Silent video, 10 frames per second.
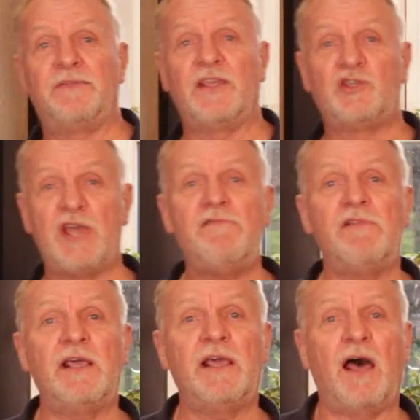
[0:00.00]
they
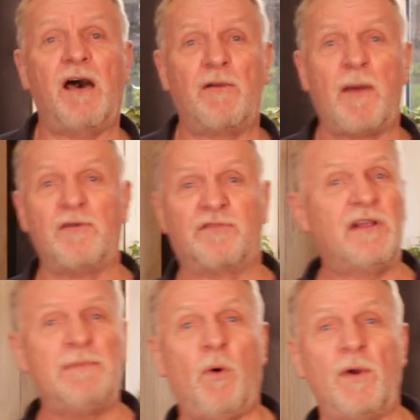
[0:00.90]
generally are about
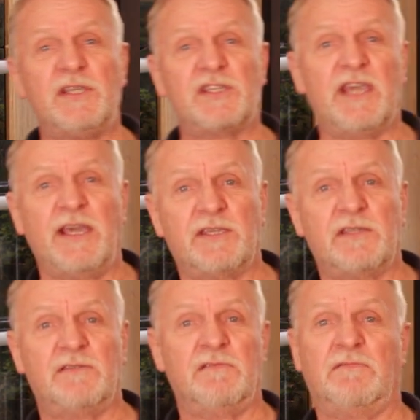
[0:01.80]

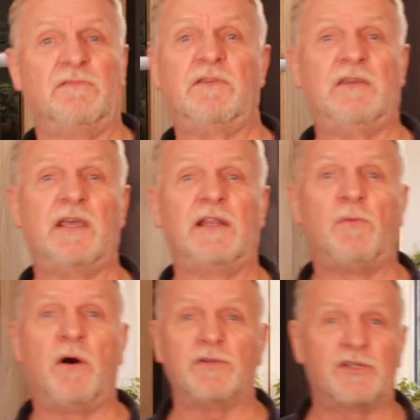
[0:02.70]
3.6
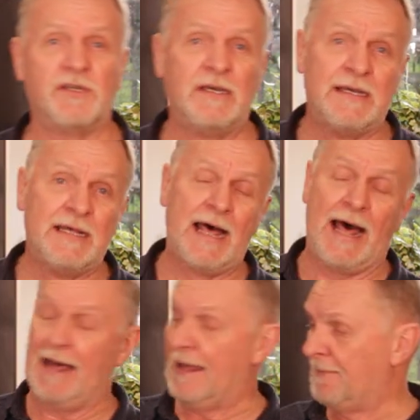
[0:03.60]
kilowatts.
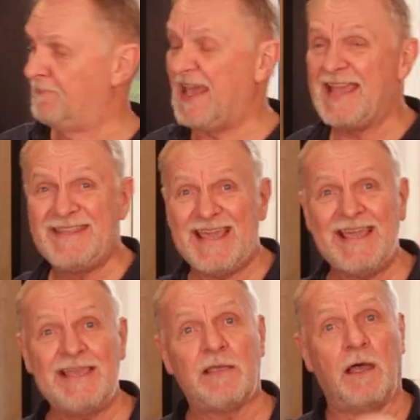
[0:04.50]
They
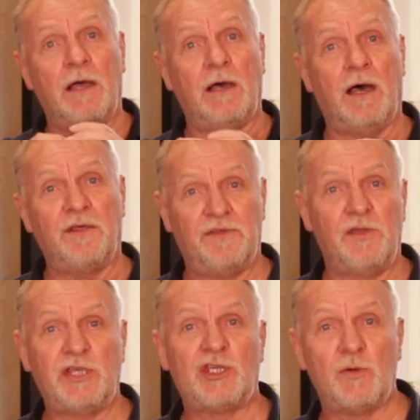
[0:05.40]
need a
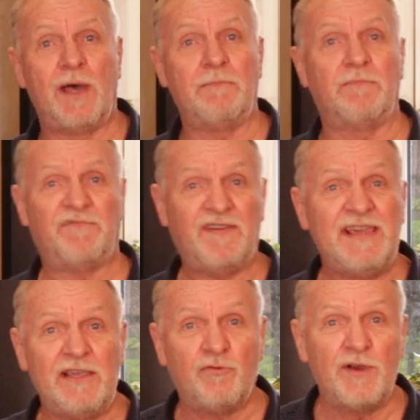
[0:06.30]
32 amp
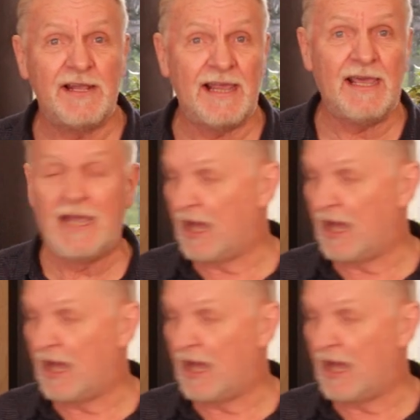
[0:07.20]
feed really.